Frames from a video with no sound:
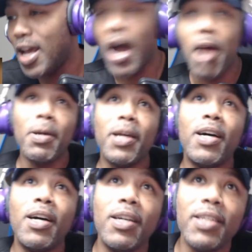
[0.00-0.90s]
All right,
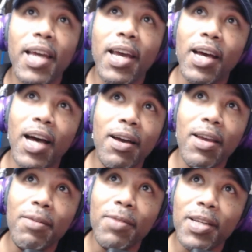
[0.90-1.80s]
but yeah, I
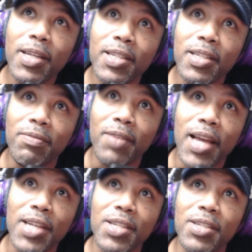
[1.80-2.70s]
ain't really into the
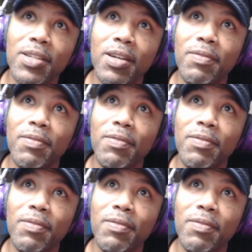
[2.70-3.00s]
flashy stuff,